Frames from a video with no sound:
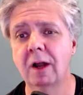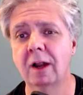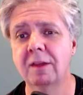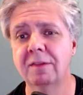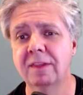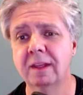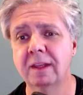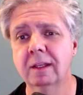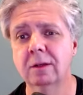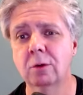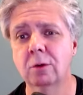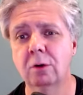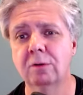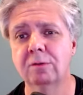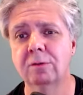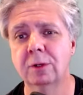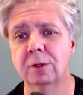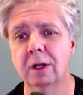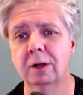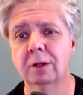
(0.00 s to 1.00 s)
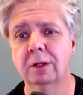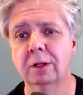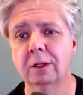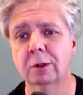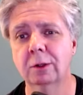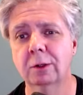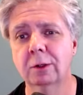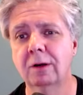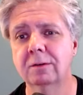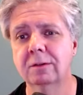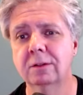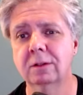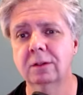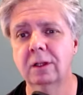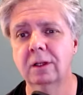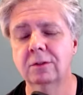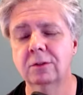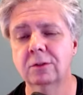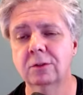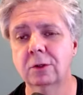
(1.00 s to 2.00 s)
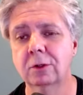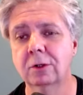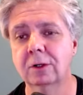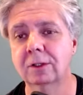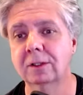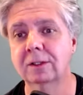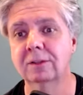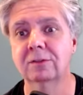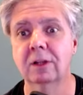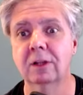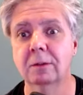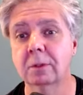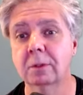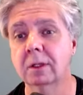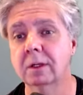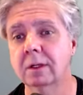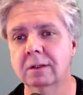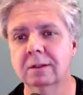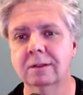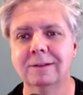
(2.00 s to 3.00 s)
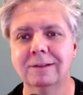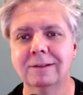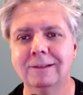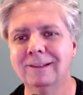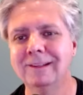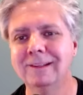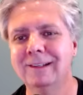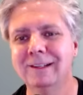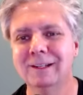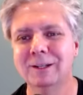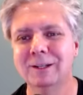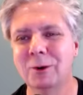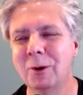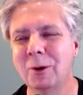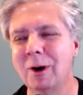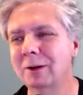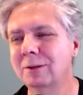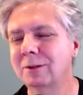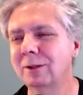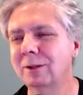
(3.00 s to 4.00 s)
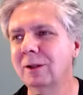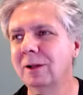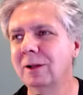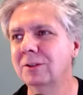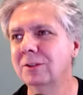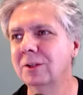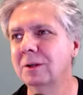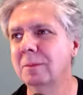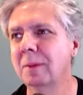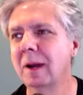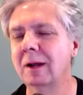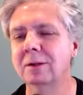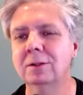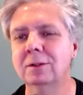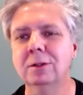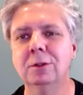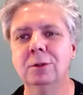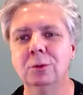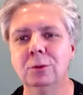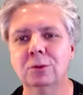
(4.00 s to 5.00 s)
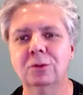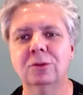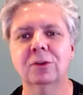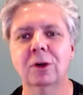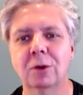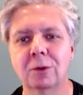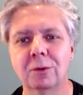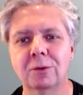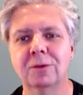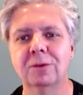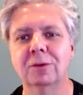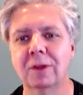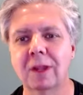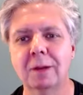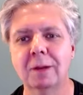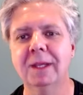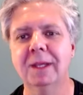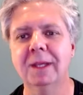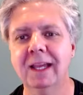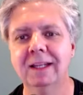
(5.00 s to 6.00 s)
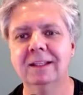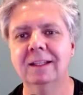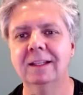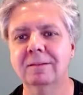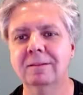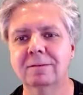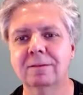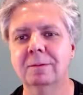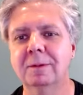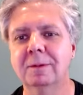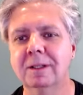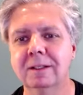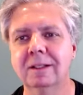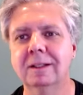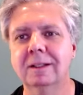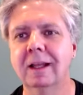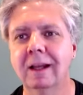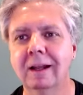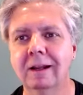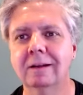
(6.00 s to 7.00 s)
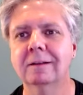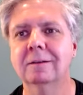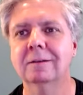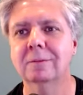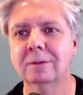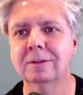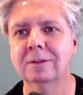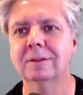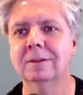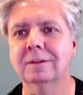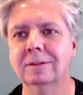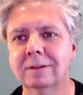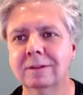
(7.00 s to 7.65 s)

I think Corvo and I are gonna go out to lunch, or at least I'm gonna go out to lunch at about two. So so that'll be 18 for me today, which is